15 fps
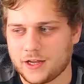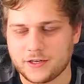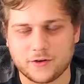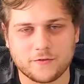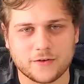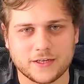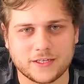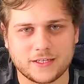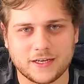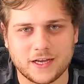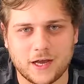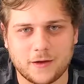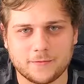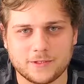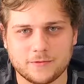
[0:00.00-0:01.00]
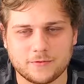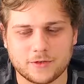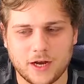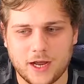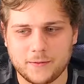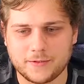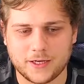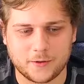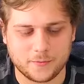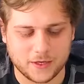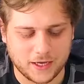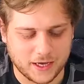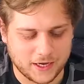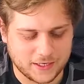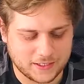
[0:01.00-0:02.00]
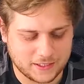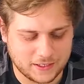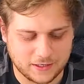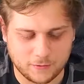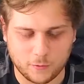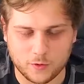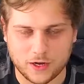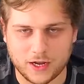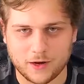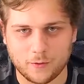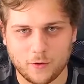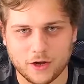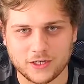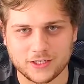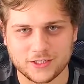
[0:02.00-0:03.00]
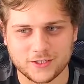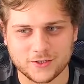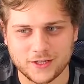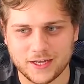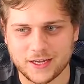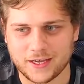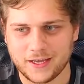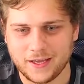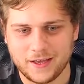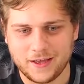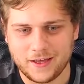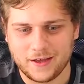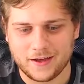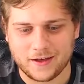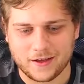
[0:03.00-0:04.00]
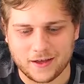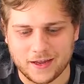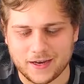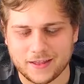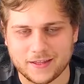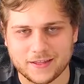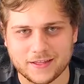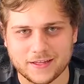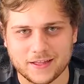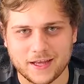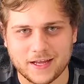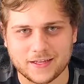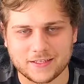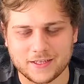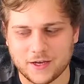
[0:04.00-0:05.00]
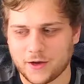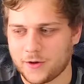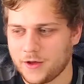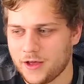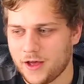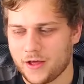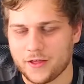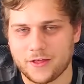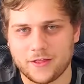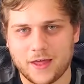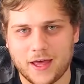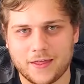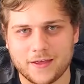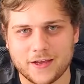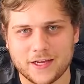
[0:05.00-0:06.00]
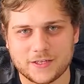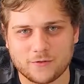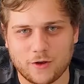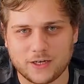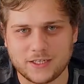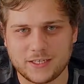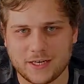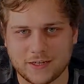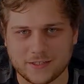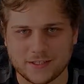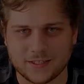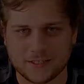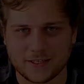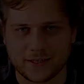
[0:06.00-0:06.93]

Don't forget to like, comment, subscribe. Tell me, I guess, what kind of watches you like, anything like that. So other than that, thank you guys for watching. I'll see you